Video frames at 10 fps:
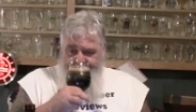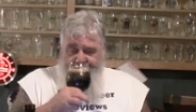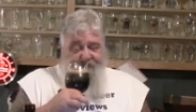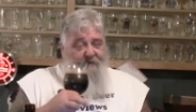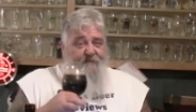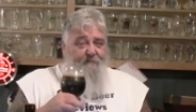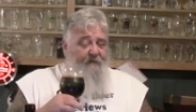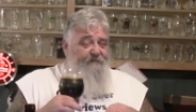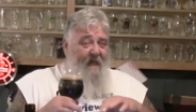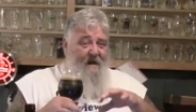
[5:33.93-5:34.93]
It does
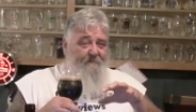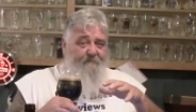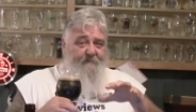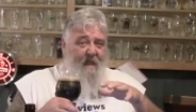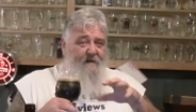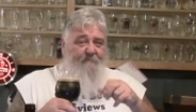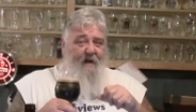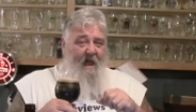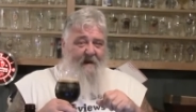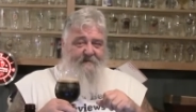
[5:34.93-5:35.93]
smells kind of kind of
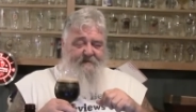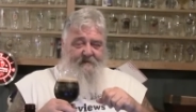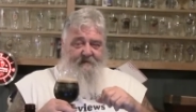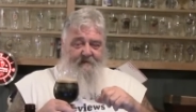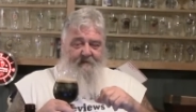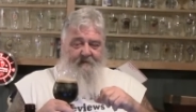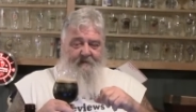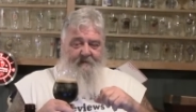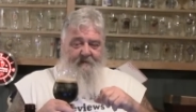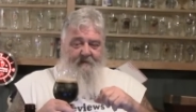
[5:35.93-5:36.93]
light.
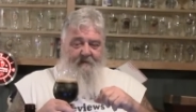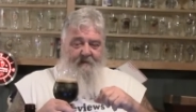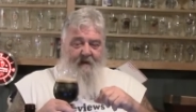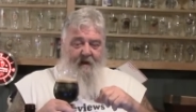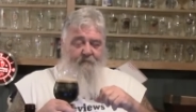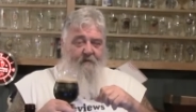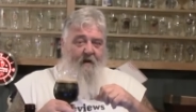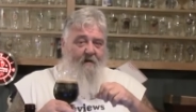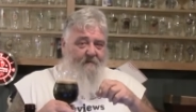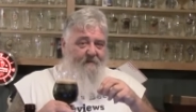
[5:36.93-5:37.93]
Uh, I, I,
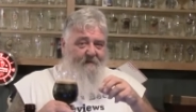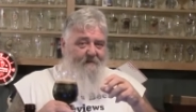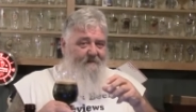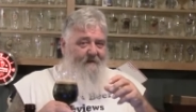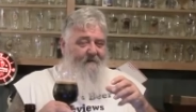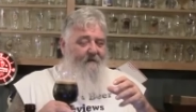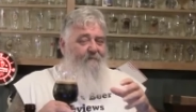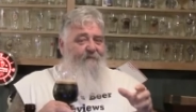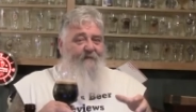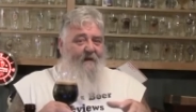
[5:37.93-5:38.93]
uh, I,
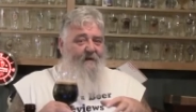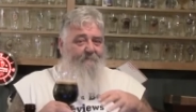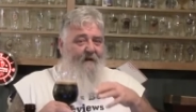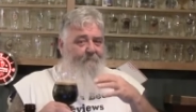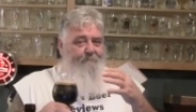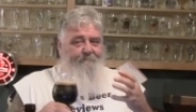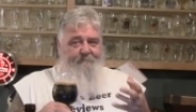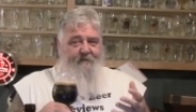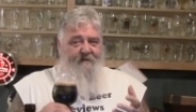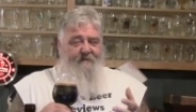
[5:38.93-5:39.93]
would say by
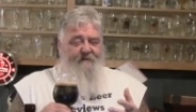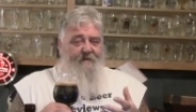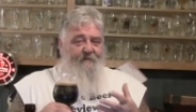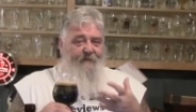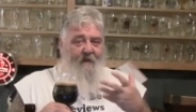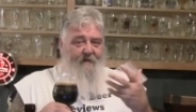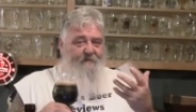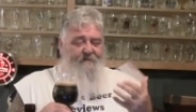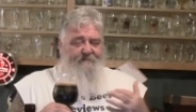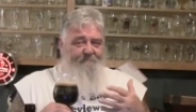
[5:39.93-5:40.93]
putting the nose on
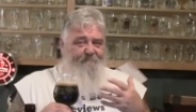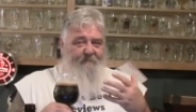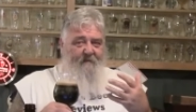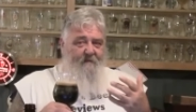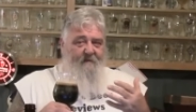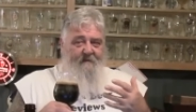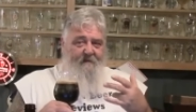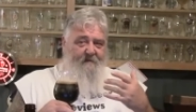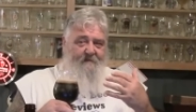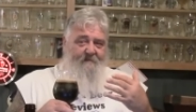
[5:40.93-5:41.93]
it,
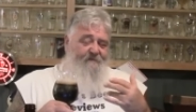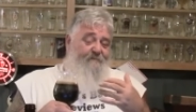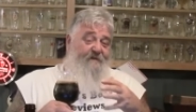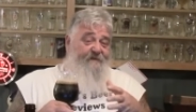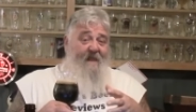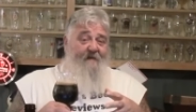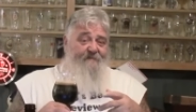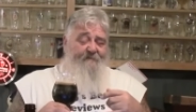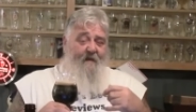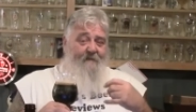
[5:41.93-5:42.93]
as many stouts
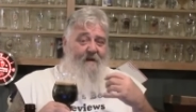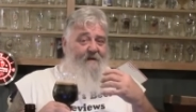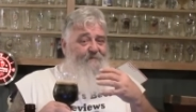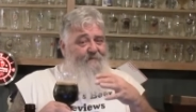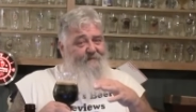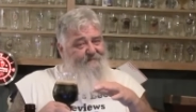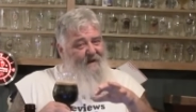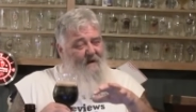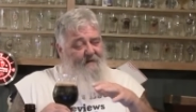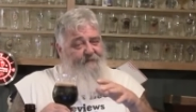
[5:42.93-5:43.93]
as I've had, you can
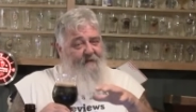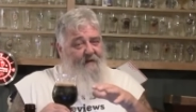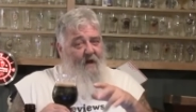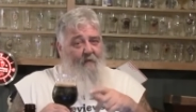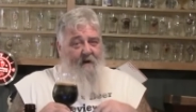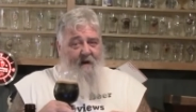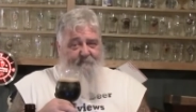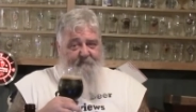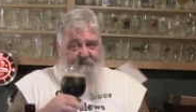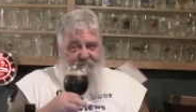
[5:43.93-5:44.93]
tell it's a lower
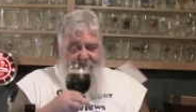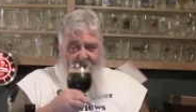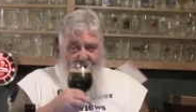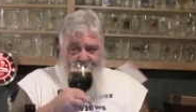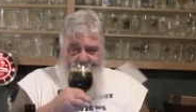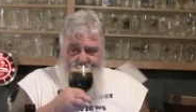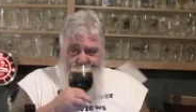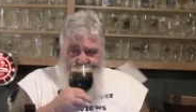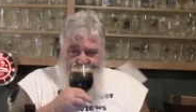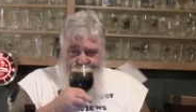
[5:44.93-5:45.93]
ABV stout.
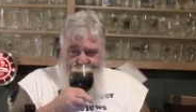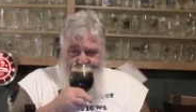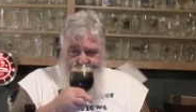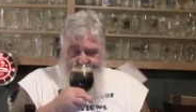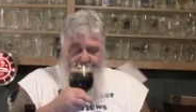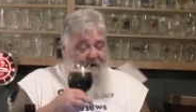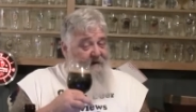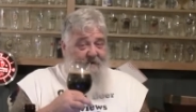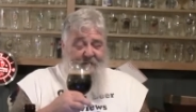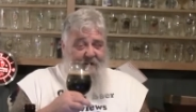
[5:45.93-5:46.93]
Not
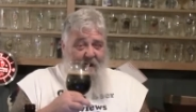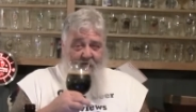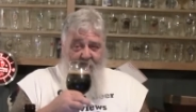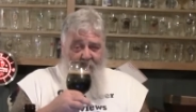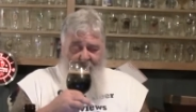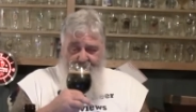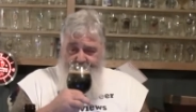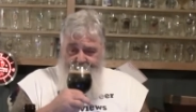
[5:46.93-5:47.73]
getting any alcohol.